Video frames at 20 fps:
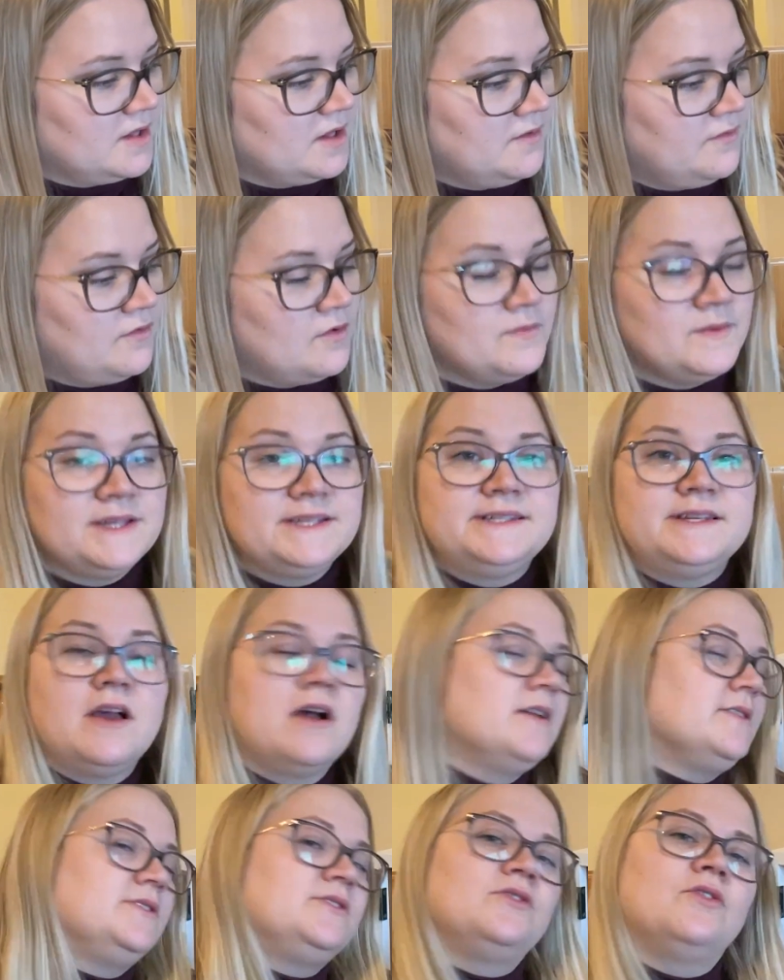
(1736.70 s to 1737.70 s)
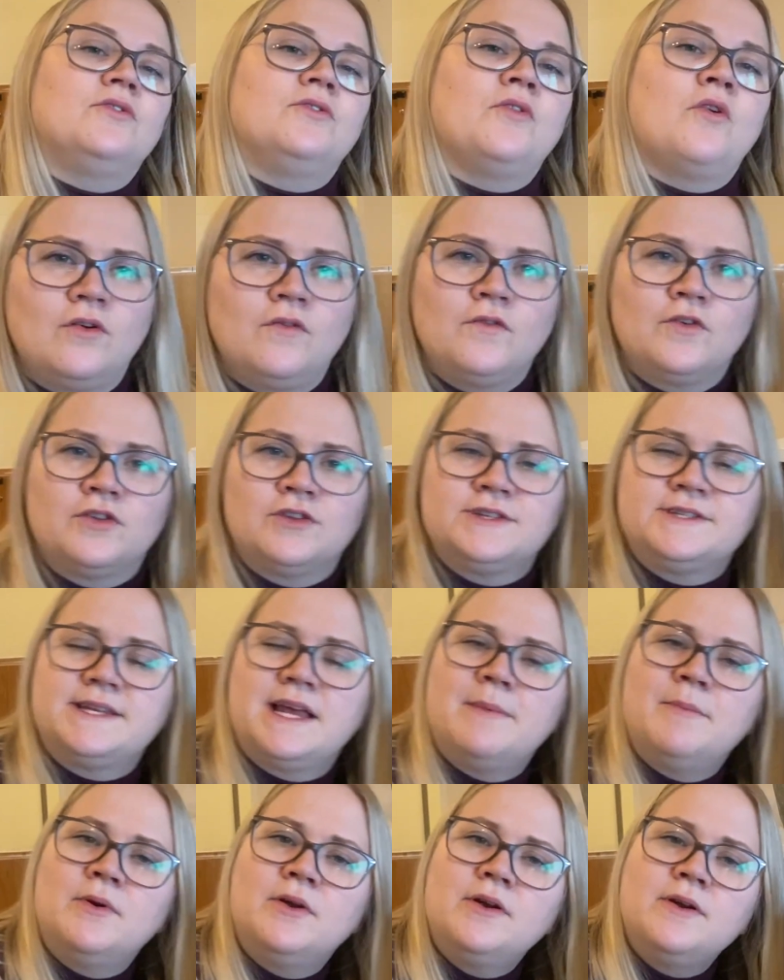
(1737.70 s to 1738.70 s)
from this yarn store over the
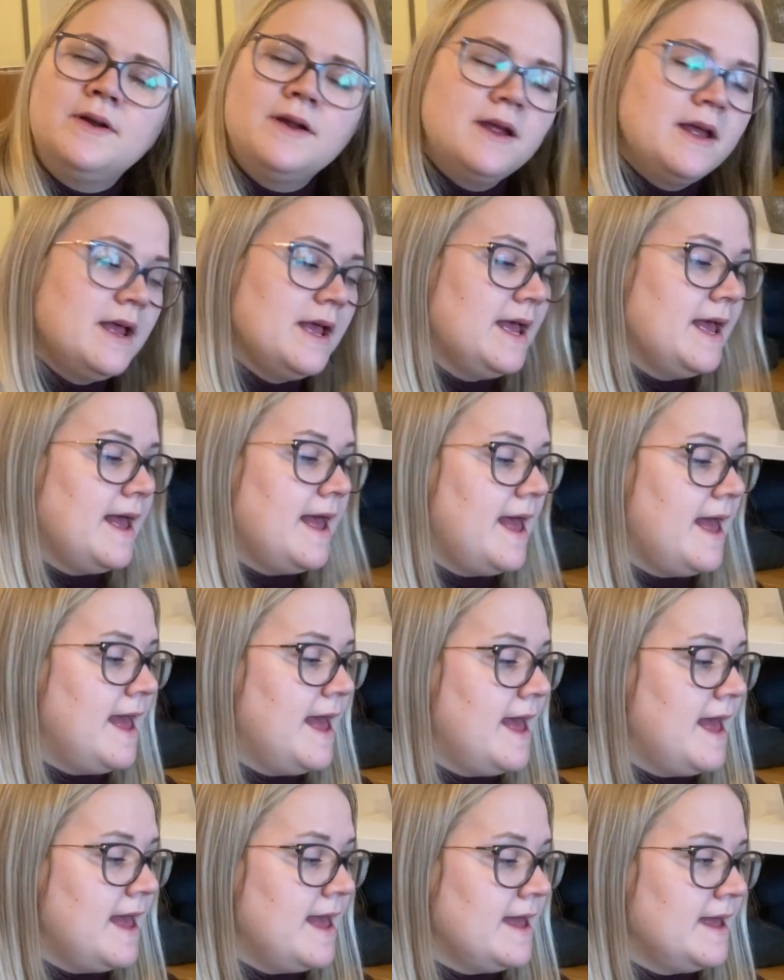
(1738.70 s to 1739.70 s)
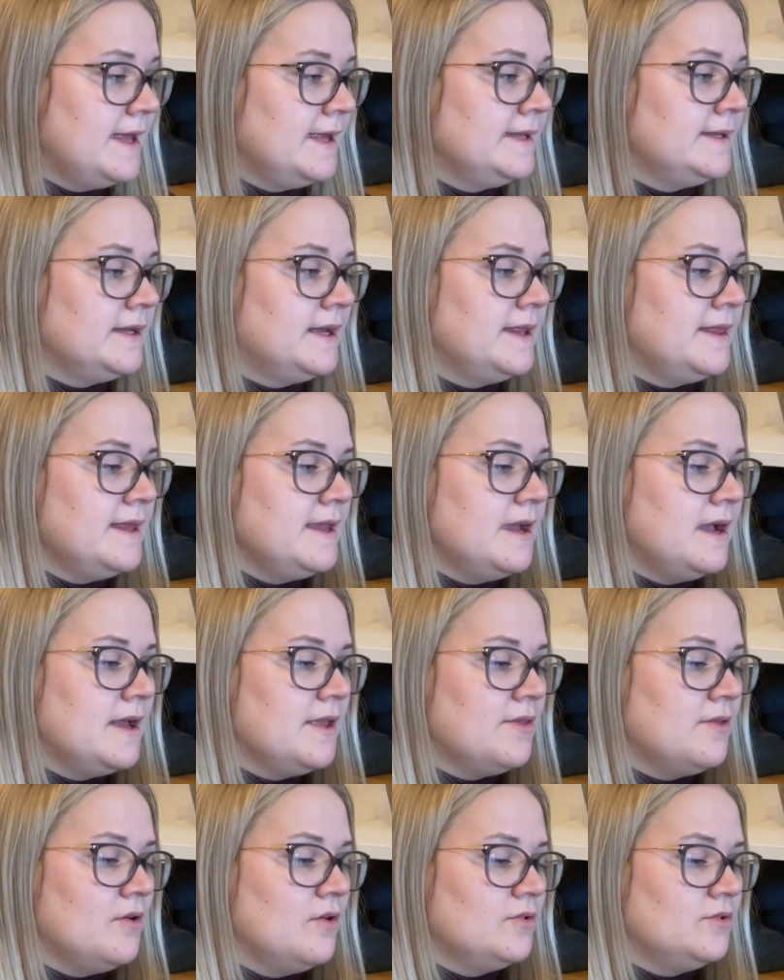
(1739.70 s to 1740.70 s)
summer, and I think I
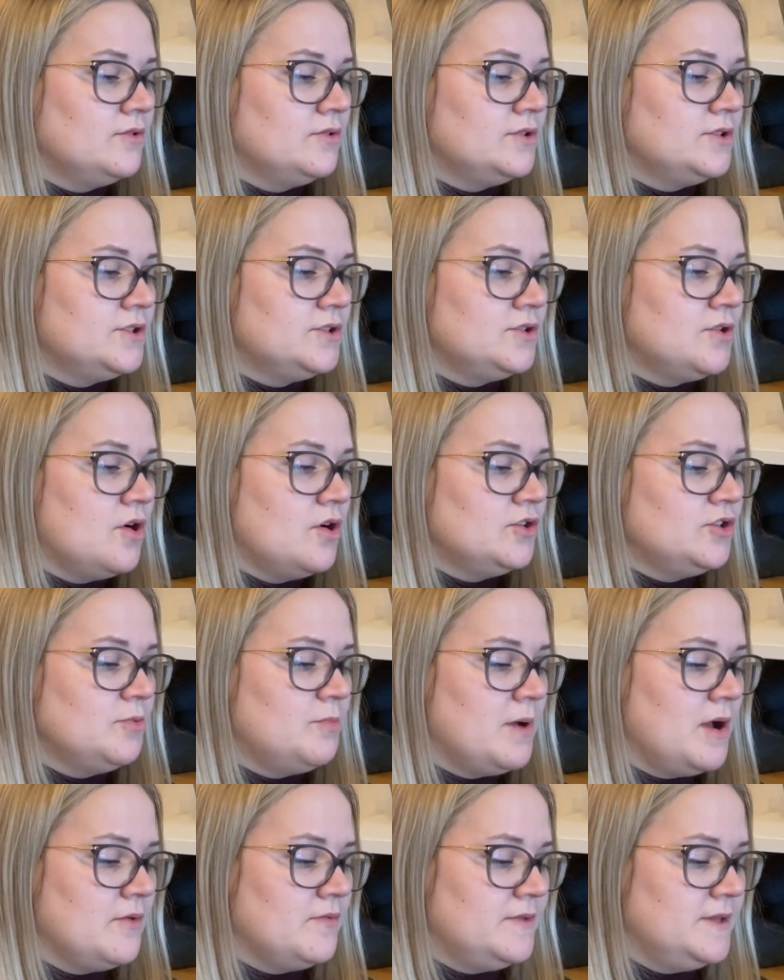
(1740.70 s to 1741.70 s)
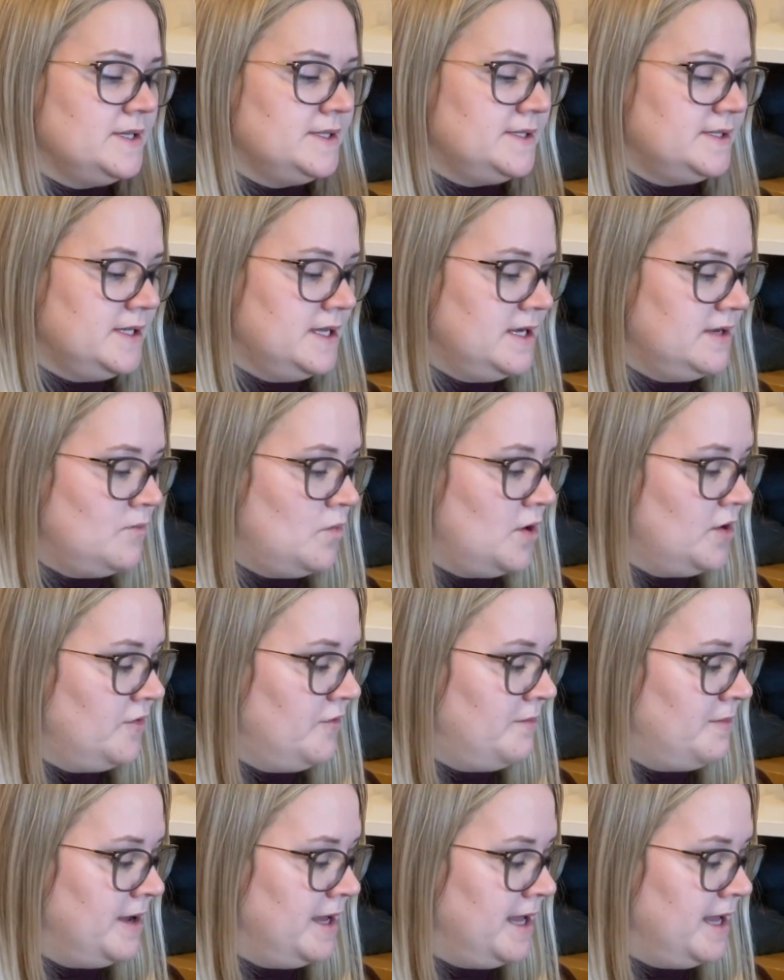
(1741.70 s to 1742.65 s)
talked about this in one of my